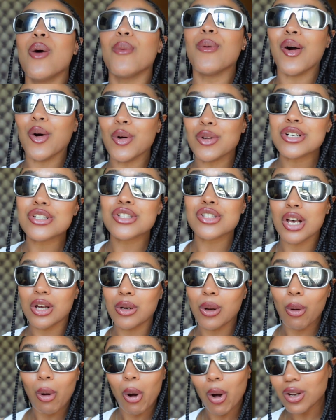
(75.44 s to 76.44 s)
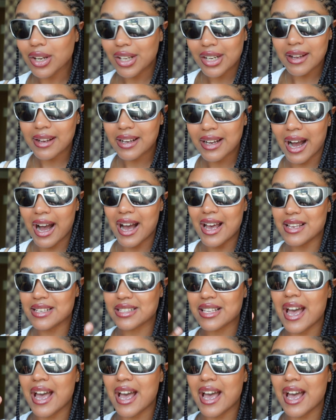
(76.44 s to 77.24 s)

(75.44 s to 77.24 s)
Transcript: We're on a solo holiday, guys.